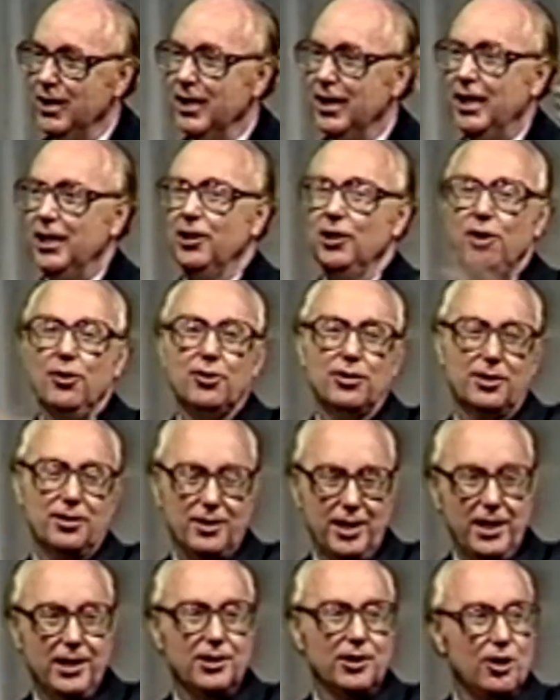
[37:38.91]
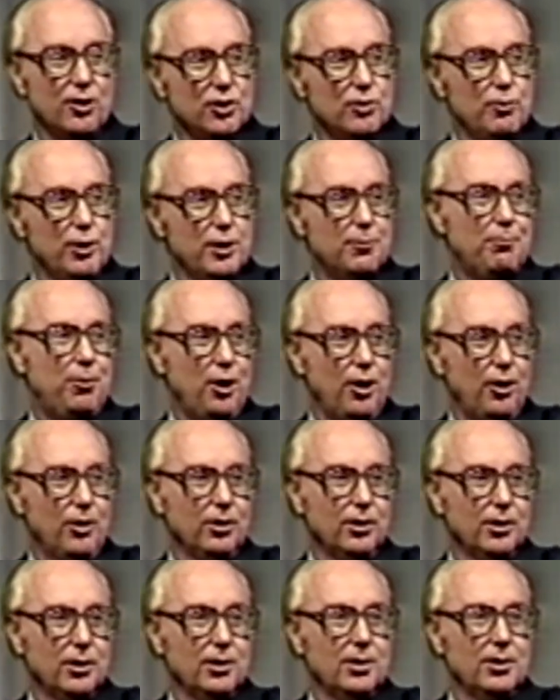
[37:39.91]
And Luke then goes with Paul
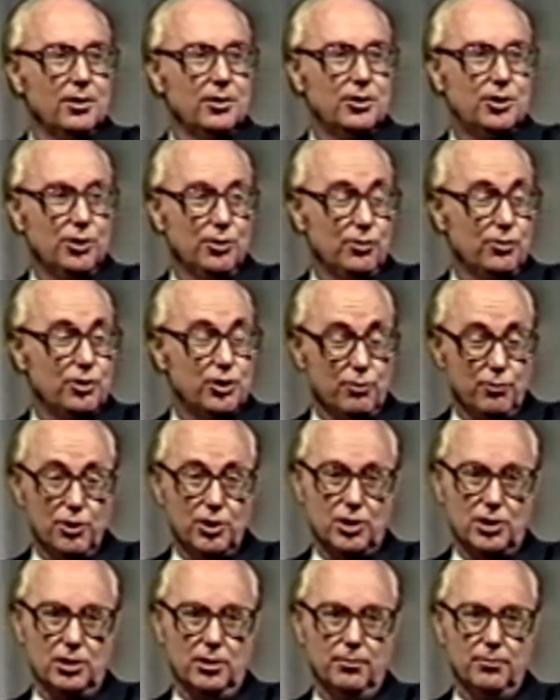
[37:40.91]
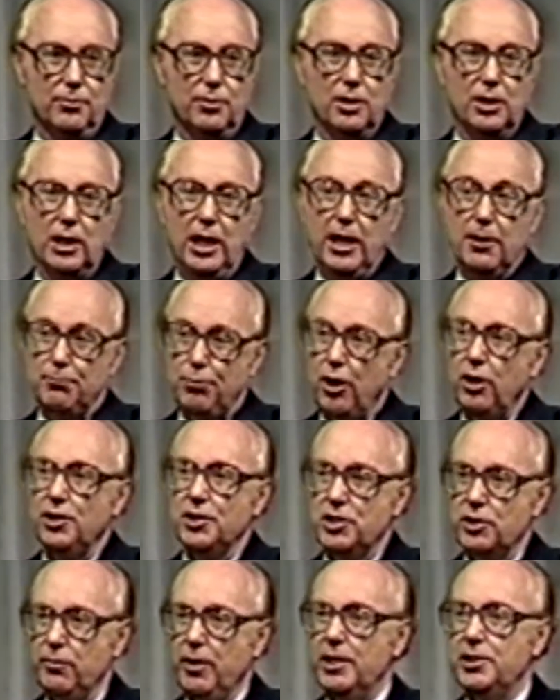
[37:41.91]
to Jerusalem, and Paul
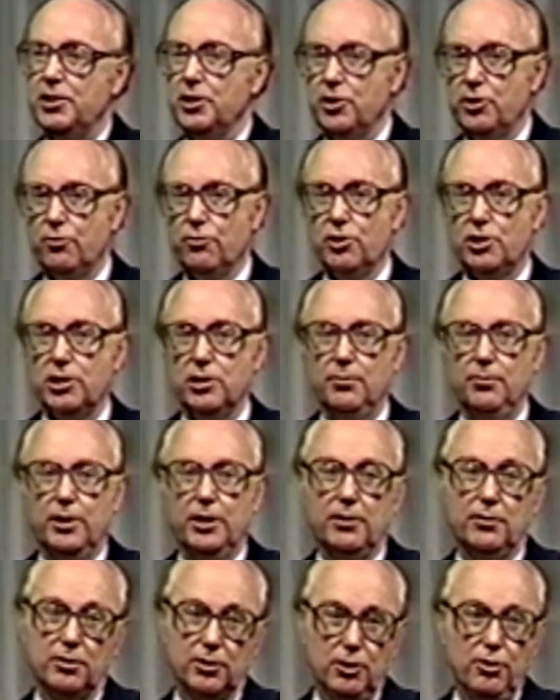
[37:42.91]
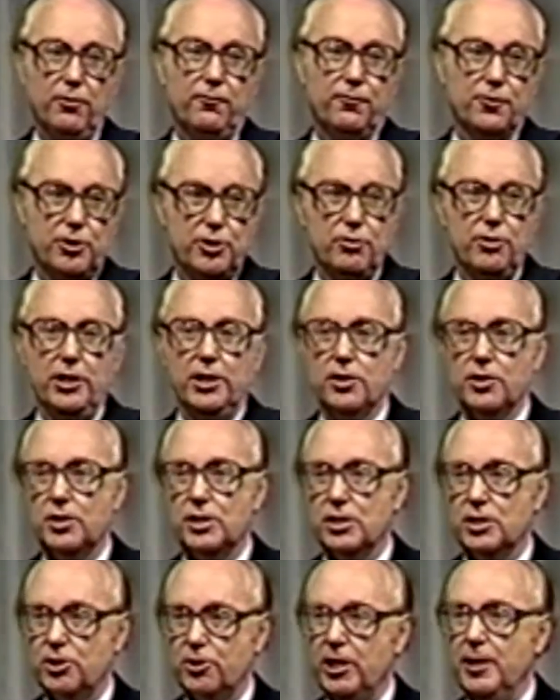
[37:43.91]
is arrested in Jerusalem, and Luke for two years
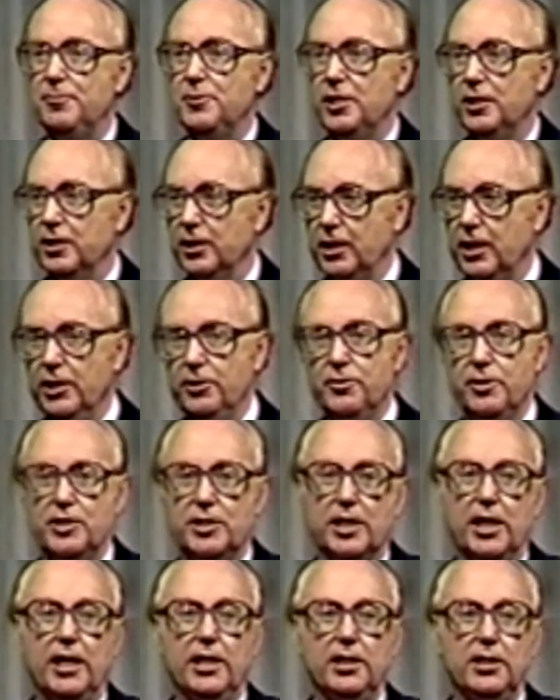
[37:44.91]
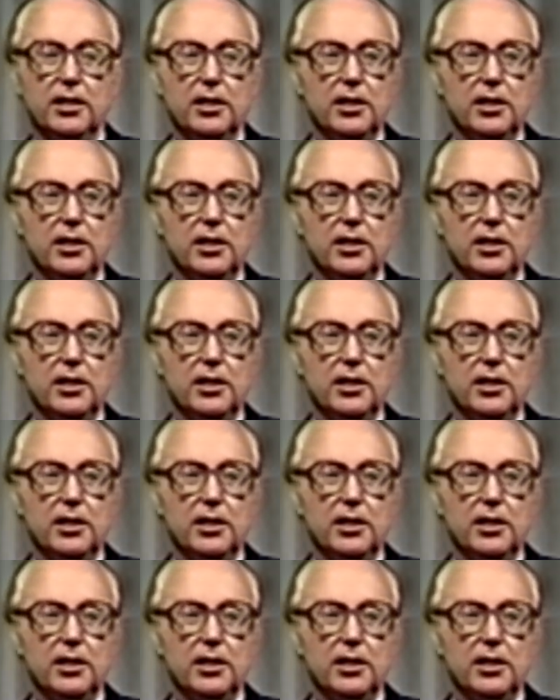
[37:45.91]
is traipsing the countryside.